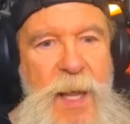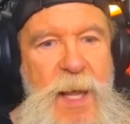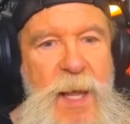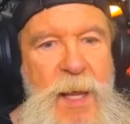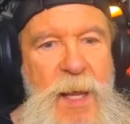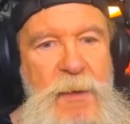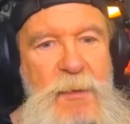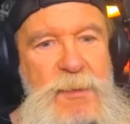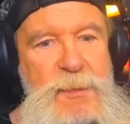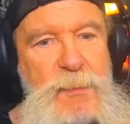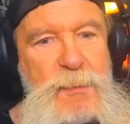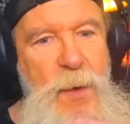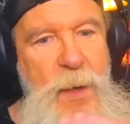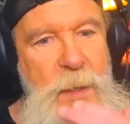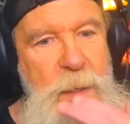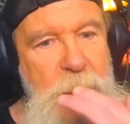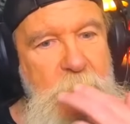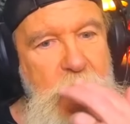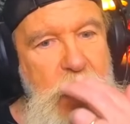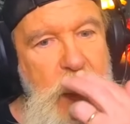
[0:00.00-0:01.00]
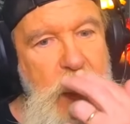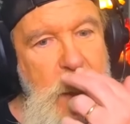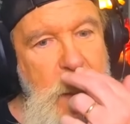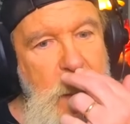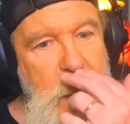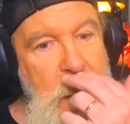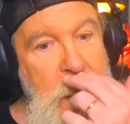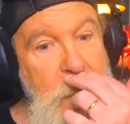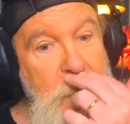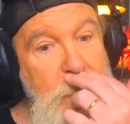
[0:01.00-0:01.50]
Here's one:
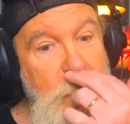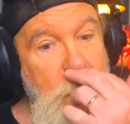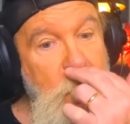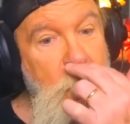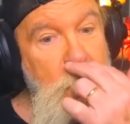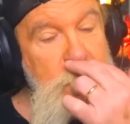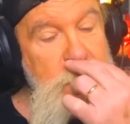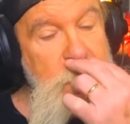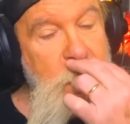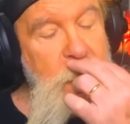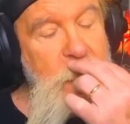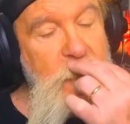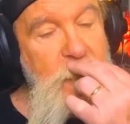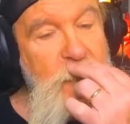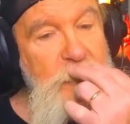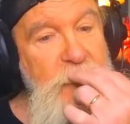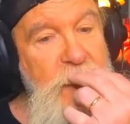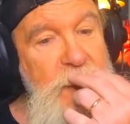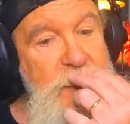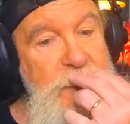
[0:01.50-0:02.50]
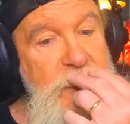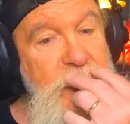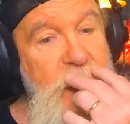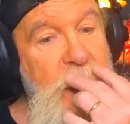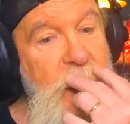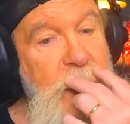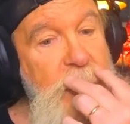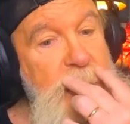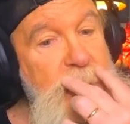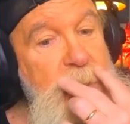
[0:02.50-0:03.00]
he grows a little
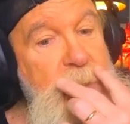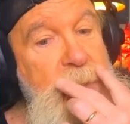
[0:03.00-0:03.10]
mustache,